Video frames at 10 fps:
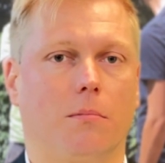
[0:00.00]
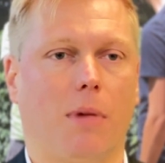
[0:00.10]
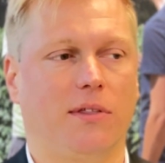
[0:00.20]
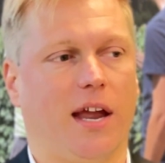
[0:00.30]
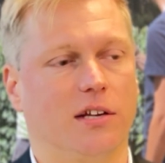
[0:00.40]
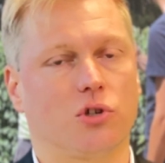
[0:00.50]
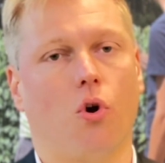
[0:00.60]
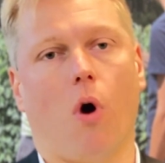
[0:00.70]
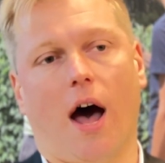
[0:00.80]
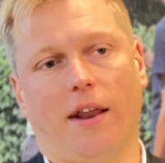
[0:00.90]
But there's
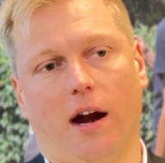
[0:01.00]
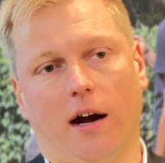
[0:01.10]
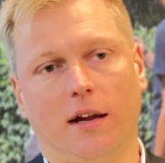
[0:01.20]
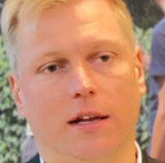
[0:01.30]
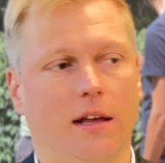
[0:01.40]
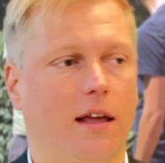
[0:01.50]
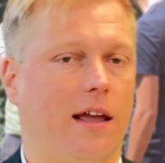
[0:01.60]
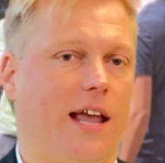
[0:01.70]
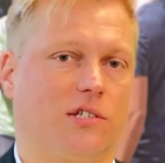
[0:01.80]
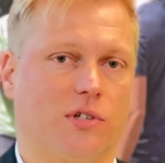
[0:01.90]
no other
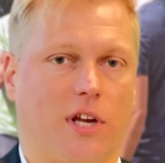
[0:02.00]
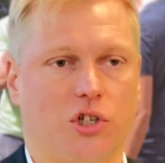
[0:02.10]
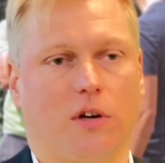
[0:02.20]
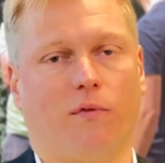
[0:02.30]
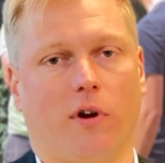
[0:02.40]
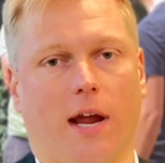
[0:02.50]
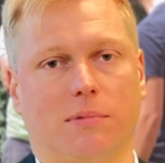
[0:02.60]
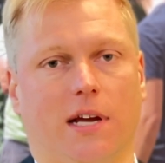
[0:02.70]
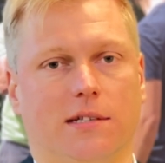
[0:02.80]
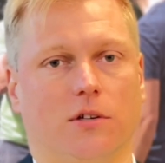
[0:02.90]
association for
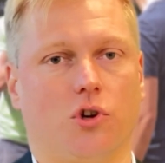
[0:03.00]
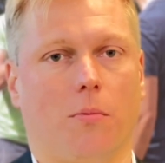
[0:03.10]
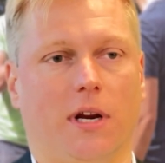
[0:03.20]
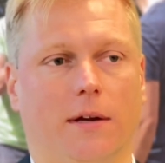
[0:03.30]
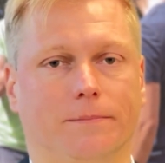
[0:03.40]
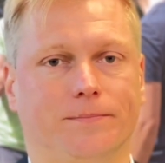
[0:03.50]
campsites in Germany.